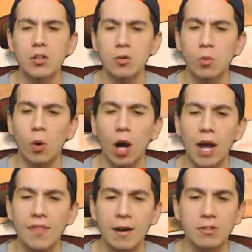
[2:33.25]
Dude,
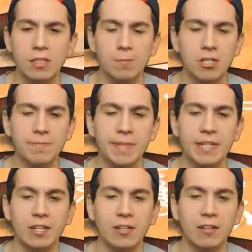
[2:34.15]
what? That was supposed to be
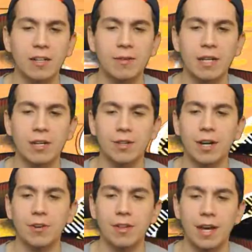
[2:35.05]
to Curry. We all
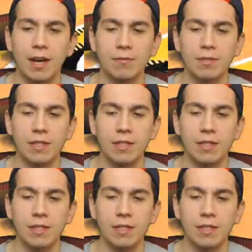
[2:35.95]
know that.